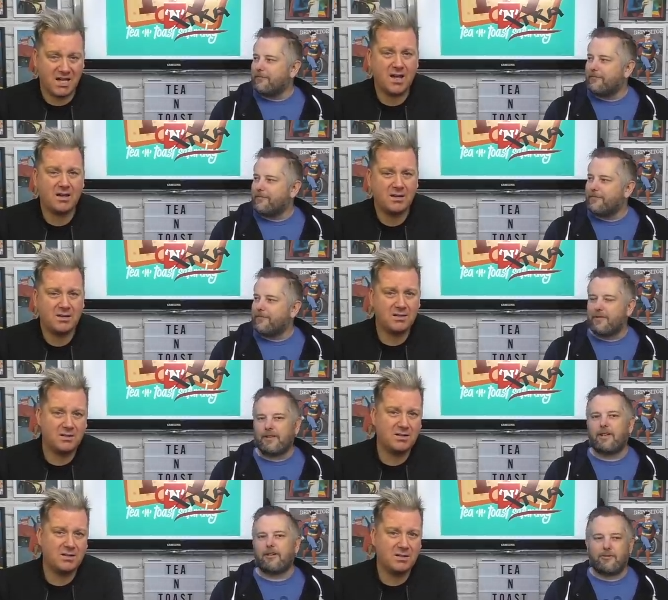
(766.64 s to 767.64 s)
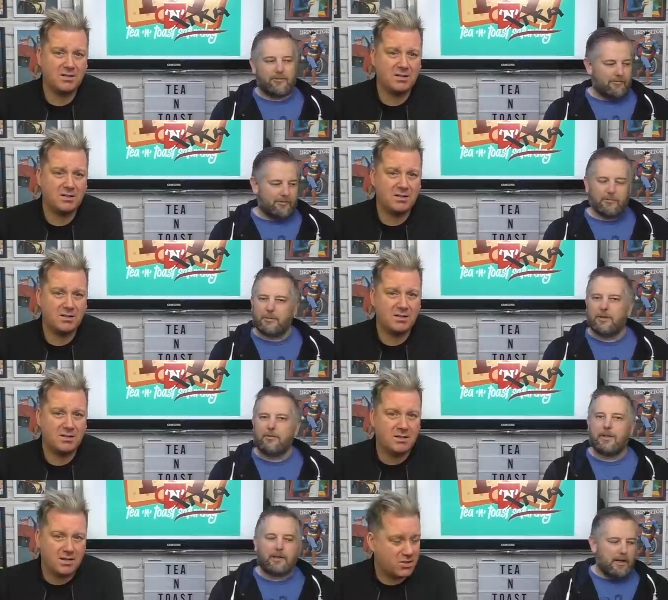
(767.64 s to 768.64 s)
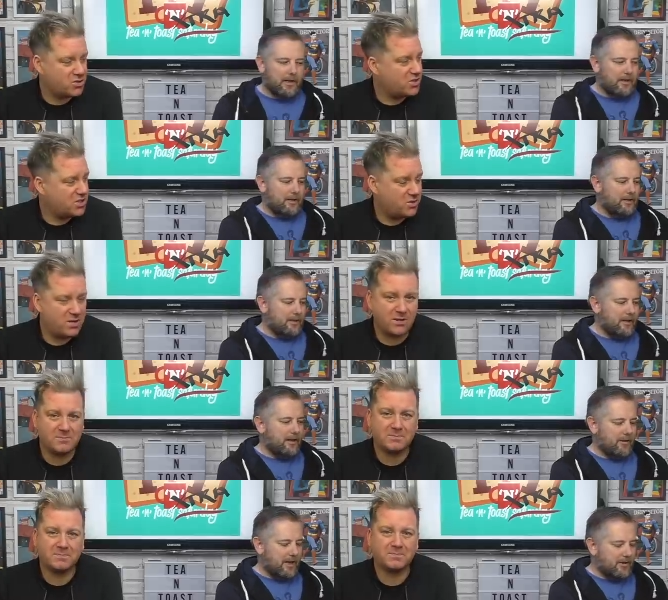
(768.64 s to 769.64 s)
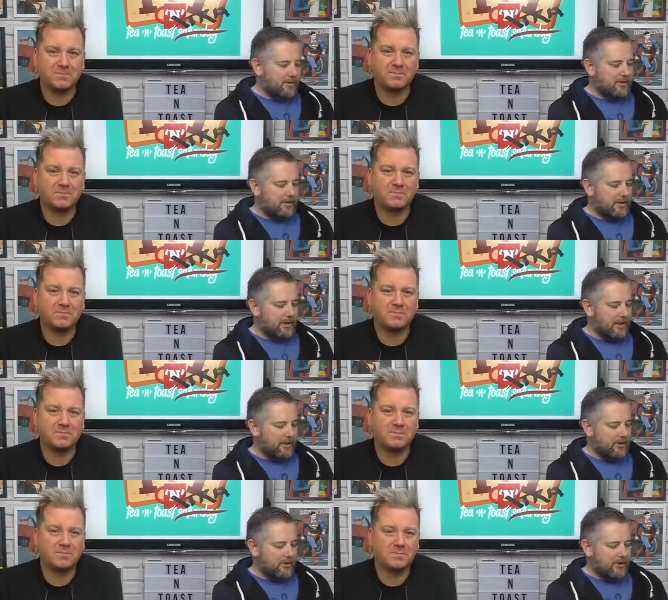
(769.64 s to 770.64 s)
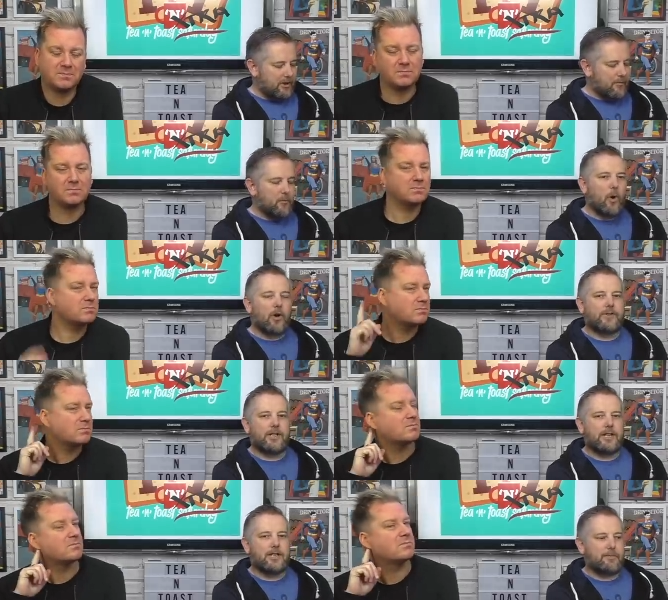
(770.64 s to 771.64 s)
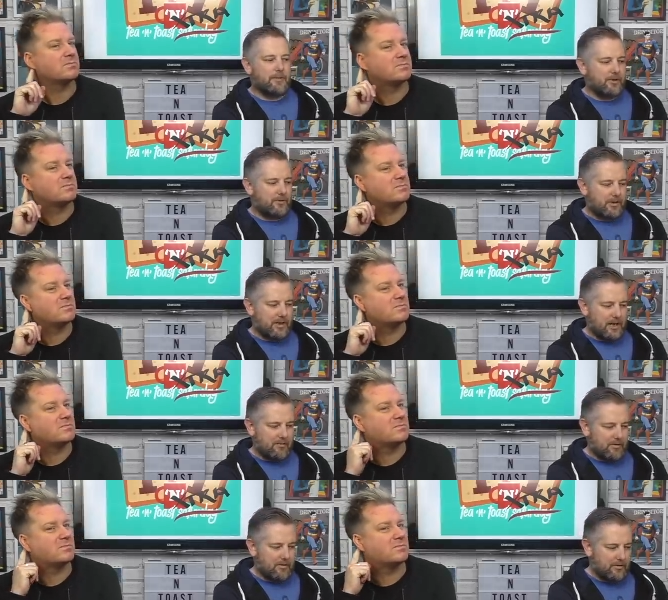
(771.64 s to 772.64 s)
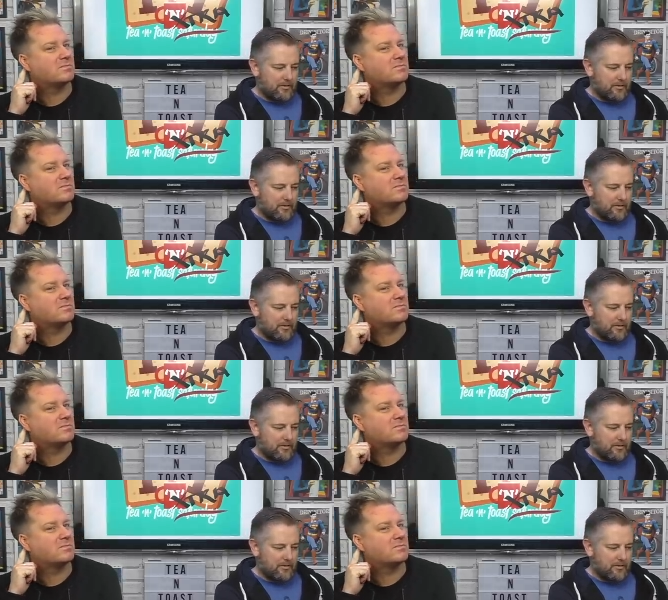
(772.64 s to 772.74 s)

Speaker 1: Yeah. Yeah, because you saw me do it. I saw you do it. Here it is, just in case you didn't know. What is the mystery sound?